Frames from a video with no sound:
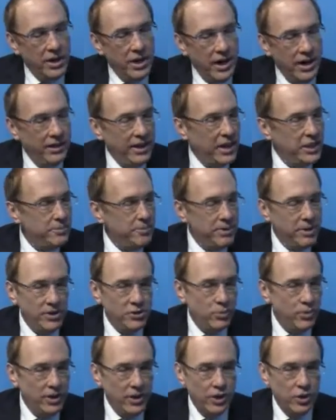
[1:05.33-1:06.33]
And that's
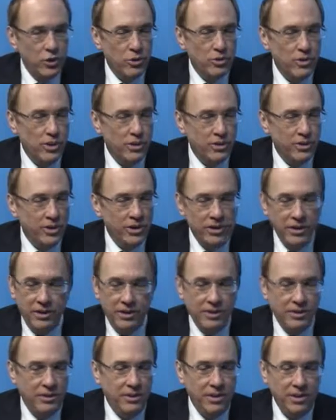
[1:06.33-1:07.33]
because we know that the
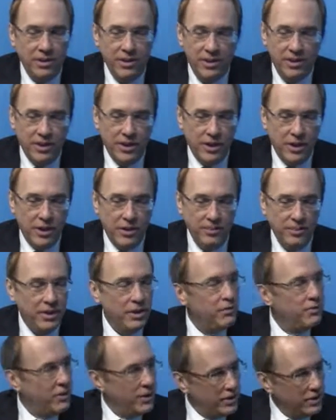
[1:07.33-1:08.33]

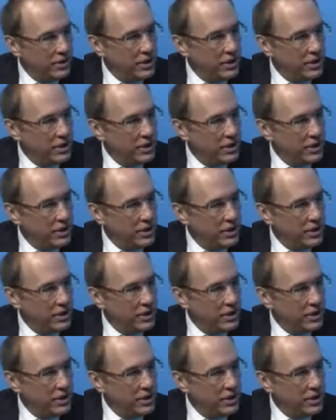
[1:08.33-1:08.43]
infarct